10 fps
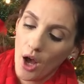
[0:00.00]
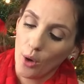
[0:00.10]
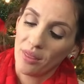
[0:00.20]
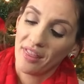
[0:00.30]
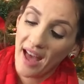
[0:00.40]

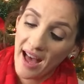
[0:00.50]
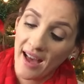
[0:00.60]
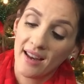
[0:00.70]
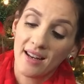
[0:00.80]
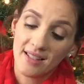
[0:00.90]
Oh,
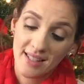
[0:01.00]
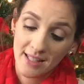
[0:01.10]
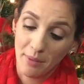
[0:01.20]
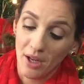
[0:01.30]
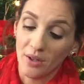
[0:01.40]
that
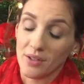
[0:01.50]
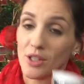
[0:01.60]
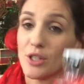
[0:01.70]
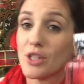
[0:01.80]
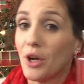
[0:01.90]

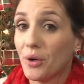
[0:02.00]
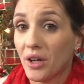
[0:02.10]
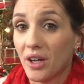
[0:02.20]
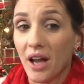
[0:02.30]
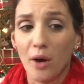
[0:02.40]
smells so good.